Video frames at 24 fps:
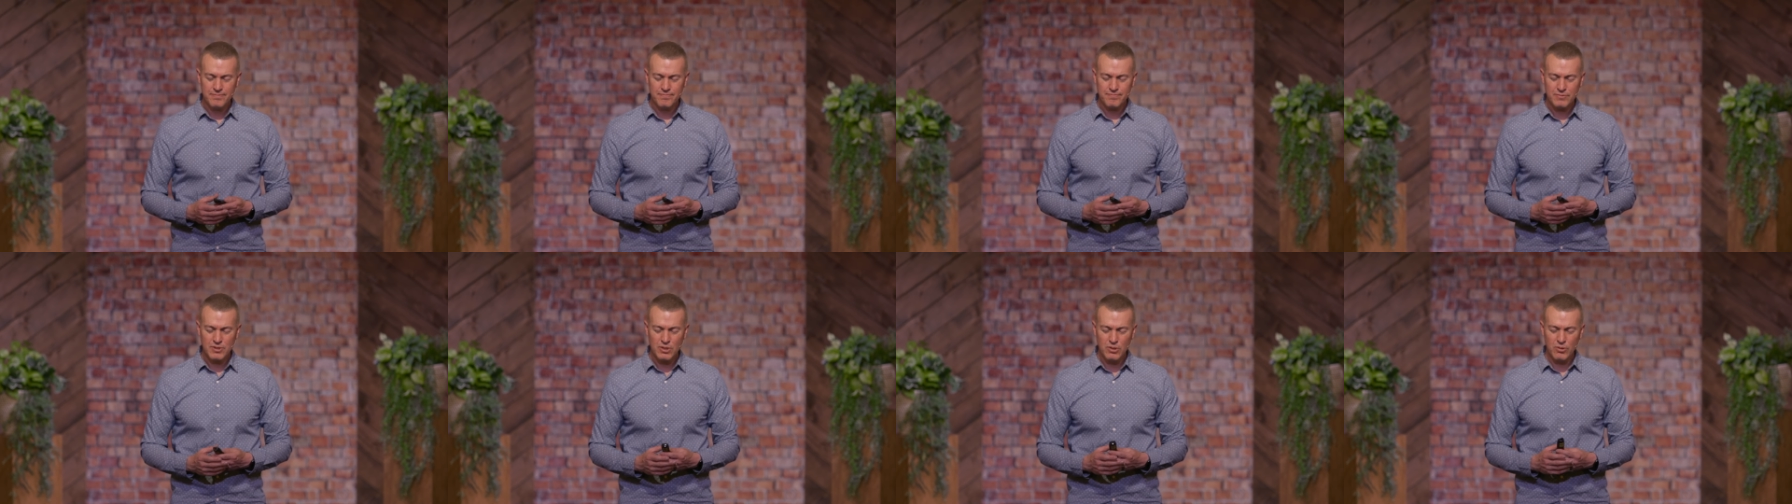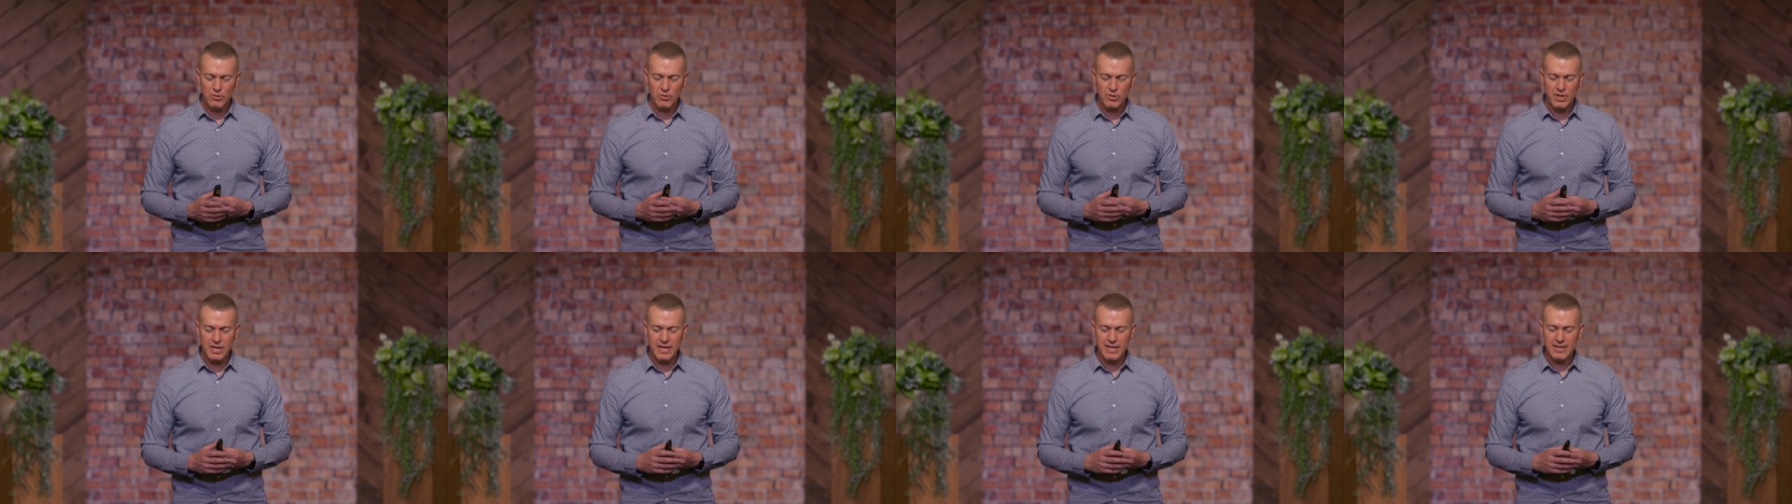
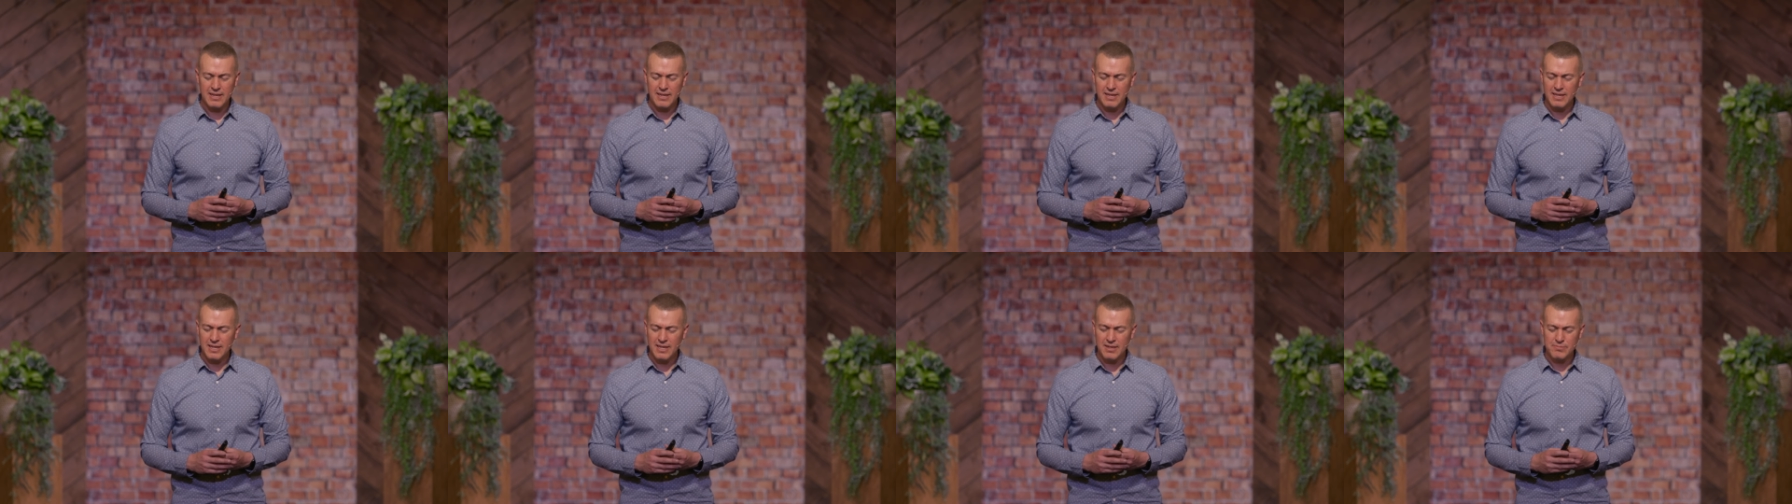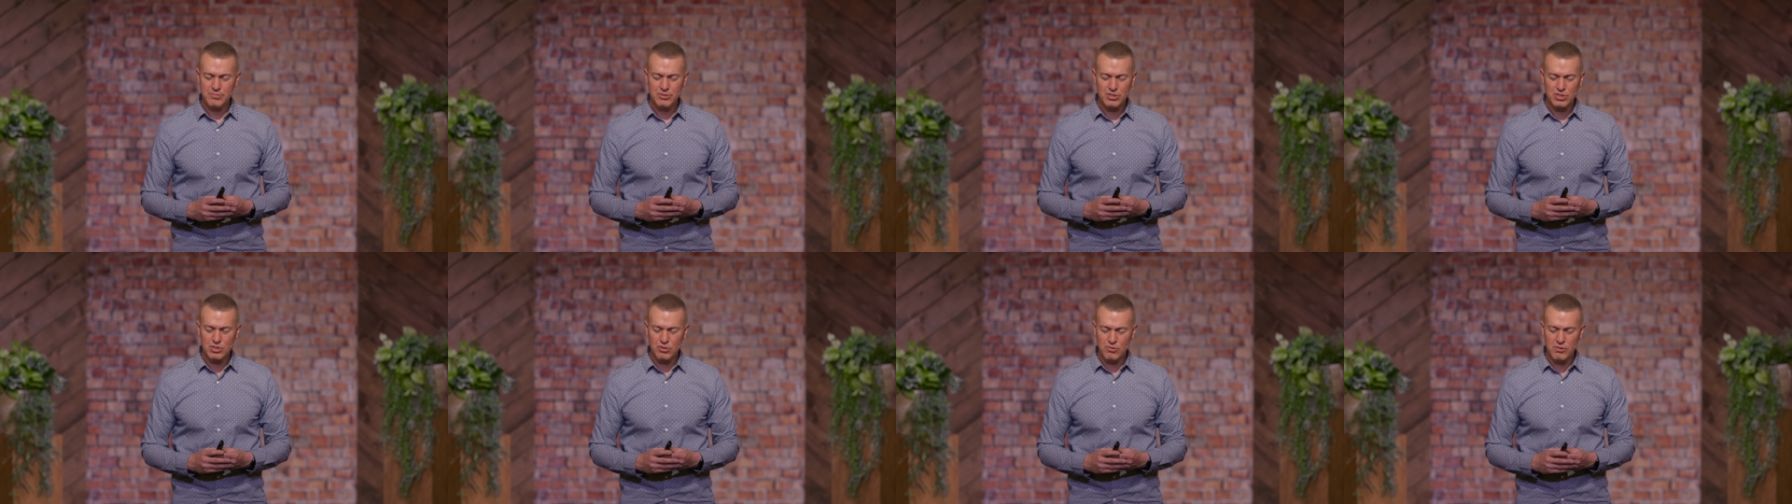Lord, I am
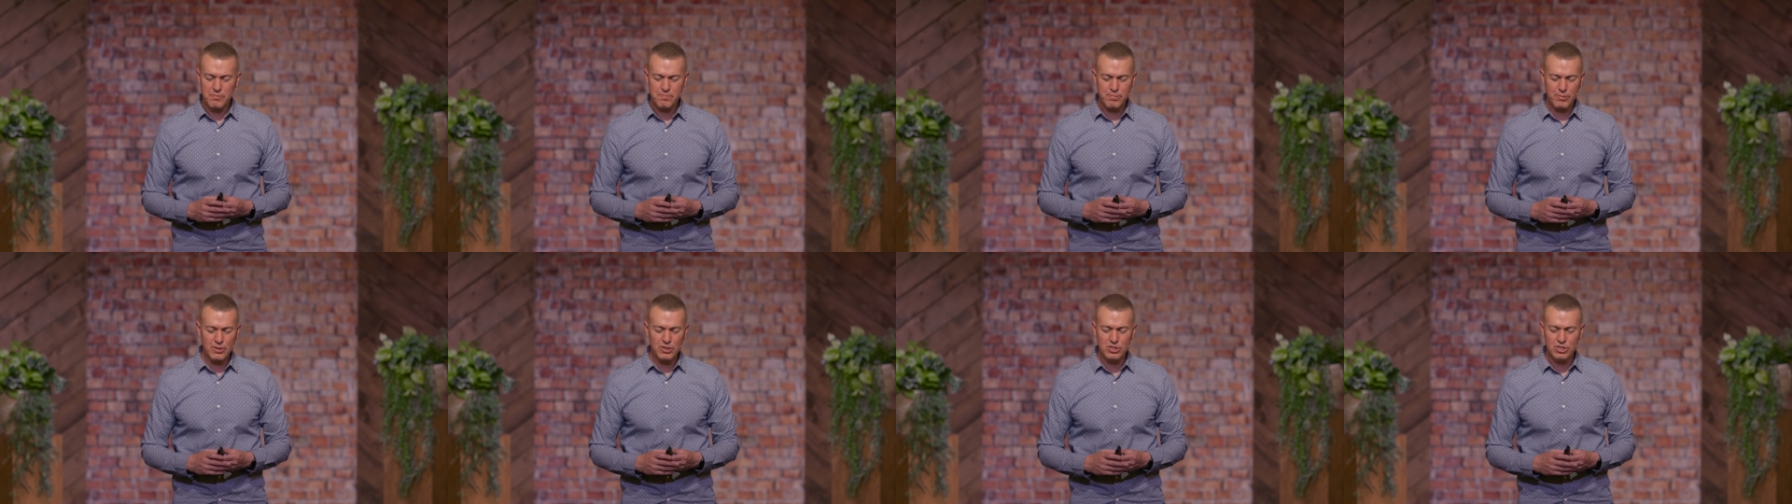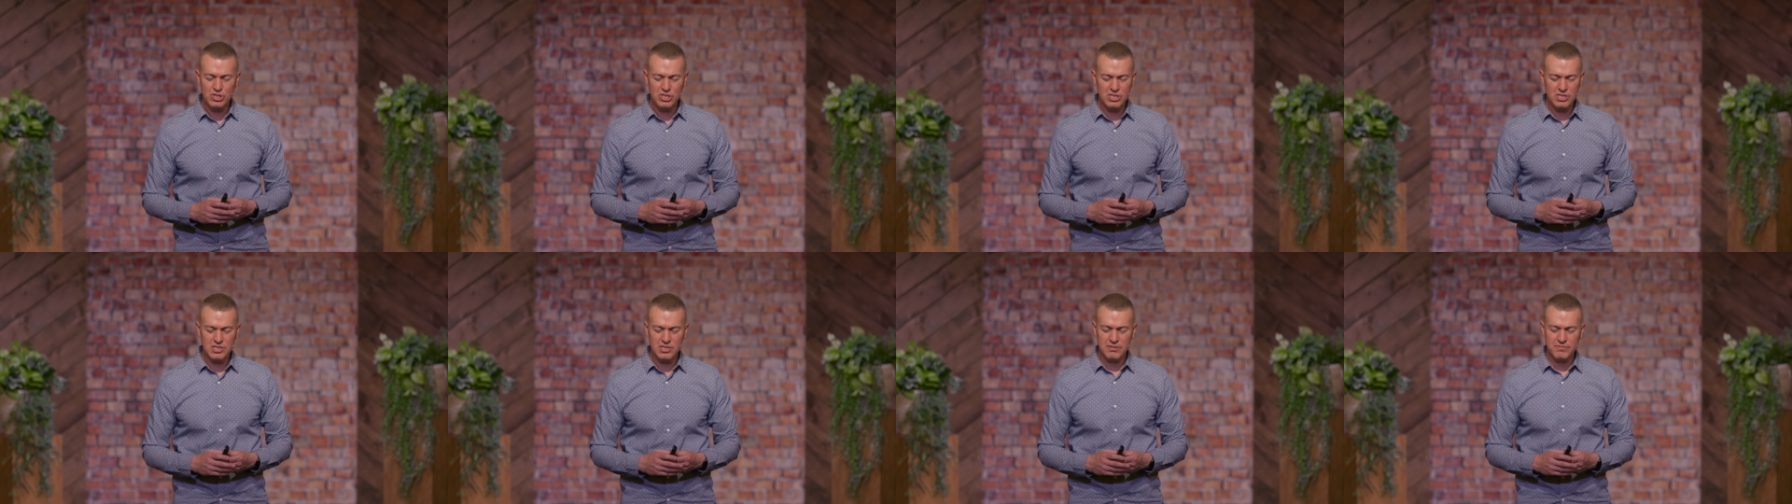so
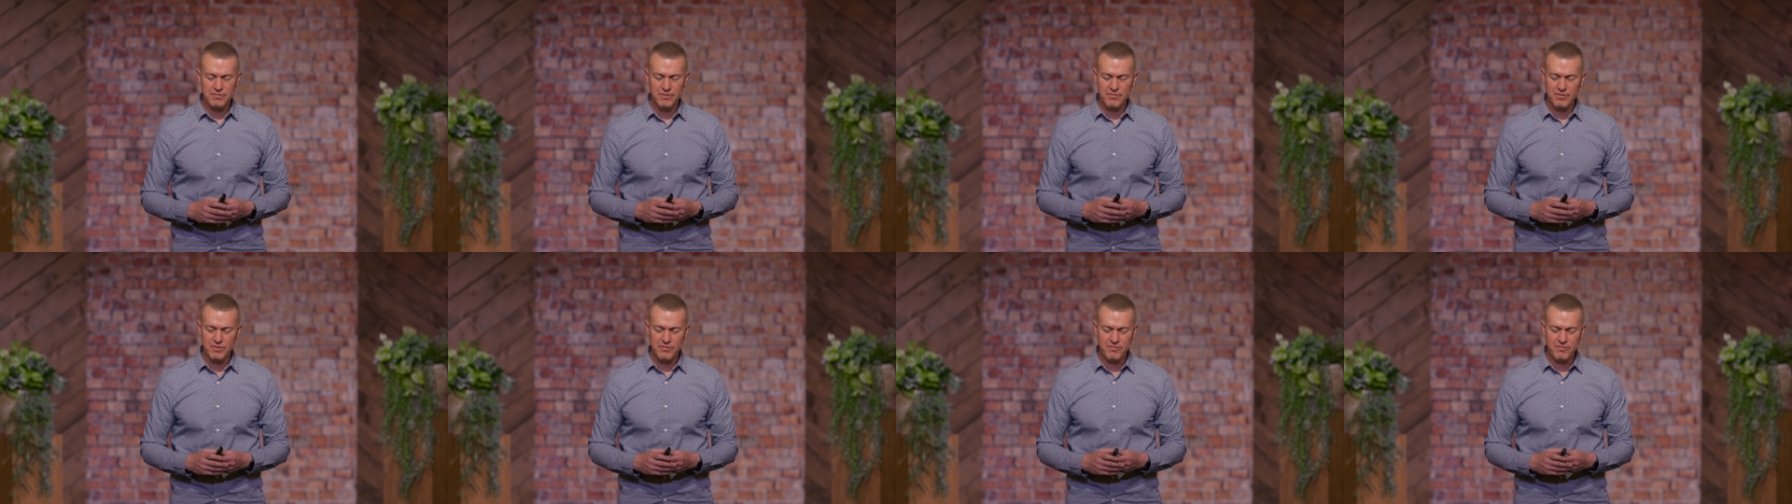appreciative of the